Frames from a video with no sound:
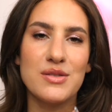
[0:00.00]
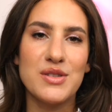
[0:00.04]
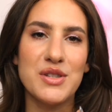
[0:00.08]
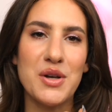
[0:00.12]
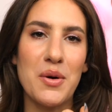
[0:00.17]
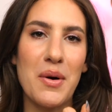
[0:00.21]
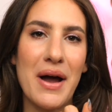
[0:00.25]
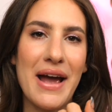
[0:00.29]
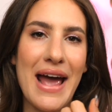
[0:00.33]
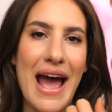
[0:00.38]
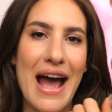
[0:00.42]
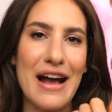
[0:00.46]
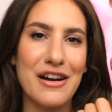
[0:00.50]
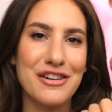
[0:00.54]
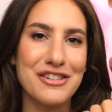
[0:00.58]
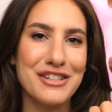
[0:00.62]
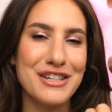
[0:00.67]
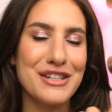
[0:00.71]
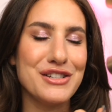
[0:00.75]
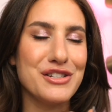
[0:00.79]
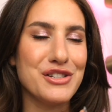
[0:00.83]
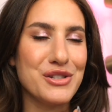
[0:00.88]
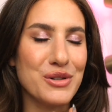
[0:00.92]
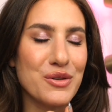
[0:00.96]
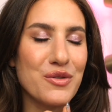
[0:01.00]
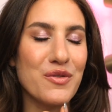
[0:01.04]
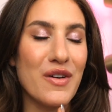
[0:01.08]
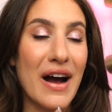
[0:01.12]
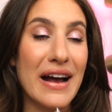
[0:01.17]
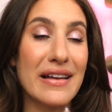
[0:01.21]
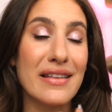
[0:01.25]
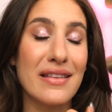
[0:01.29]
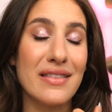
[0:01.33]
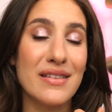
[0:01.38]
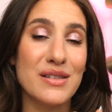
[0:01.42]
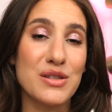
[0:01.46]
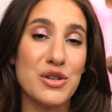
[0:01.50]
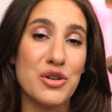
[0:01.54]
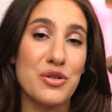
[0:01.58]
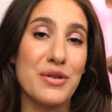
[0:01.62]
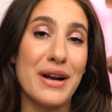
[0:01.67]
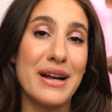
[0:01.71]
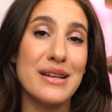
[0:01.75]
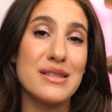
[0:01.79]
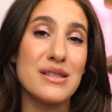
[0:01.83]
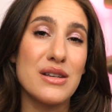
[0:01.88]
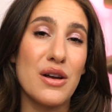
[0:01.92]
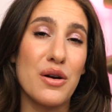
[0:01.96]
So I actually do find that this
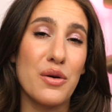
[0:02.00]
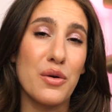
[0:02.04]
creates